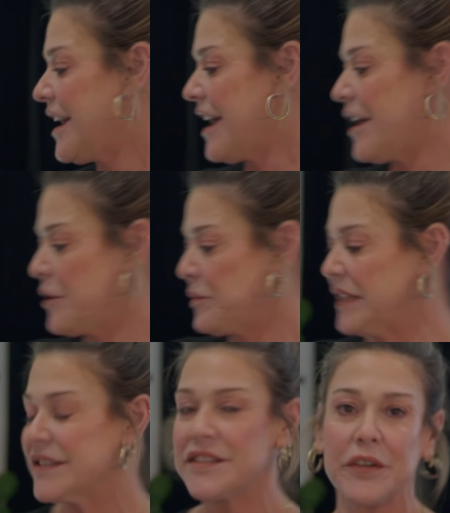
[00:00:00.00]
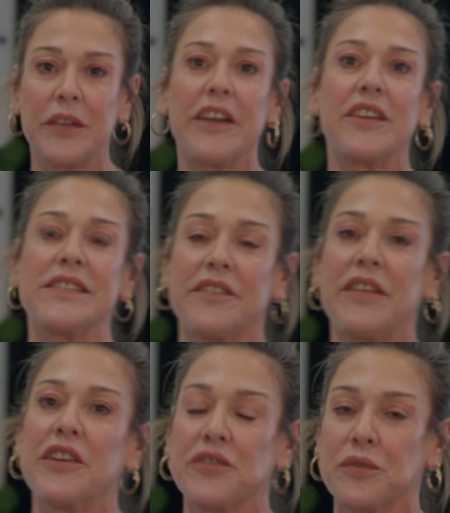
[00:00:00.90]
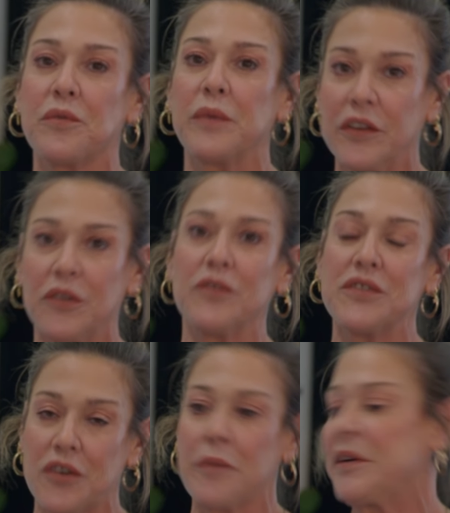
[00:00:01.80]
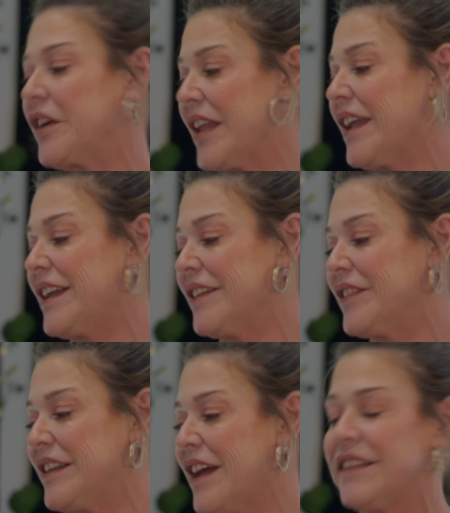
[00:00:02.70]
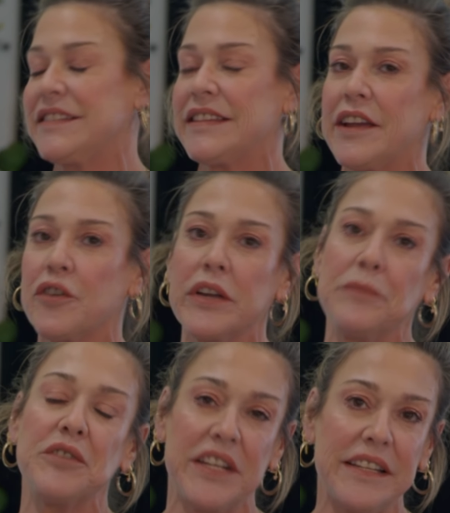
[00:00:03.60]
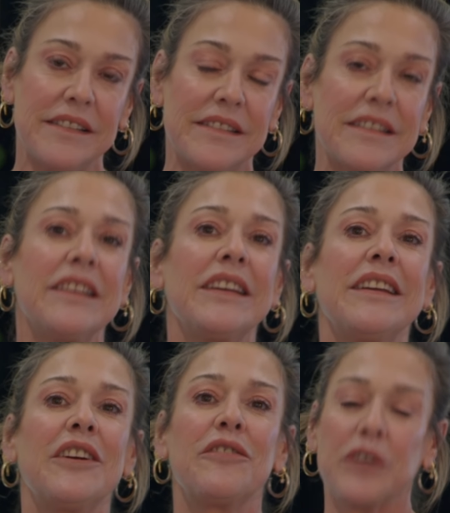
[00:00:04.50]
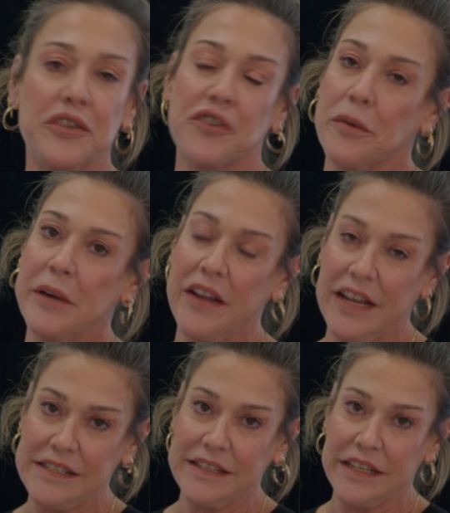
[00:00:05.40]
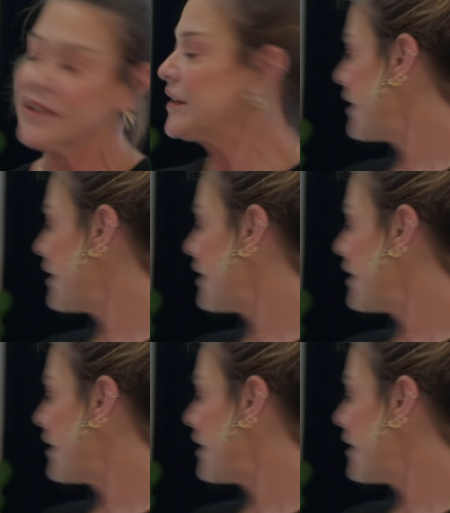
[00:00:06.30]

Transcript: It's 2 layers of actual real strawberry cake, and then it's a cream cheese fresh strawberry icing.